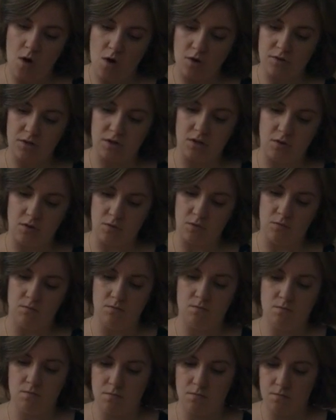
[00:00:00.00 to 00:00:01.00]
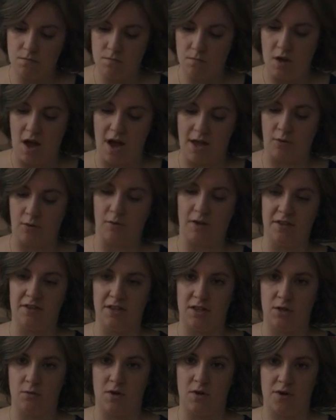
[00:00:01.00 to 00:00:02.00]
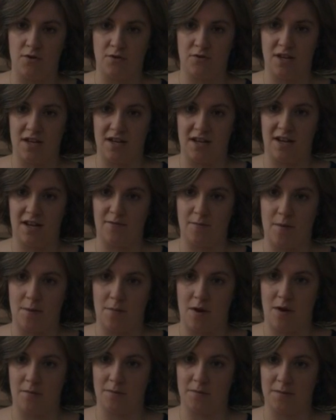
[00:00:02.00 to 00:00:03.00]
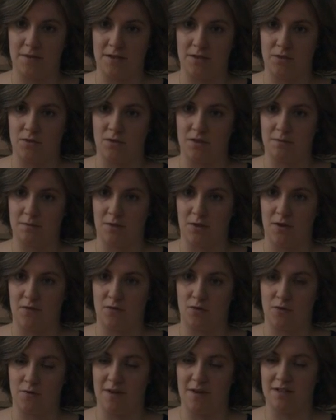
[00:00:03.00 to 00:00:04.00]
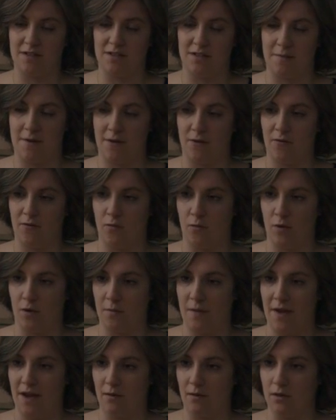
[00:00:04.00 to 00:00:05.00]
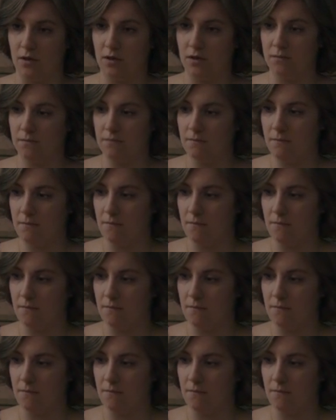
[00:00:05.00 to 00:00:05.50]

Also, I don't really think you would understand any of my problems because you seem like you have a tremendous amount of willpower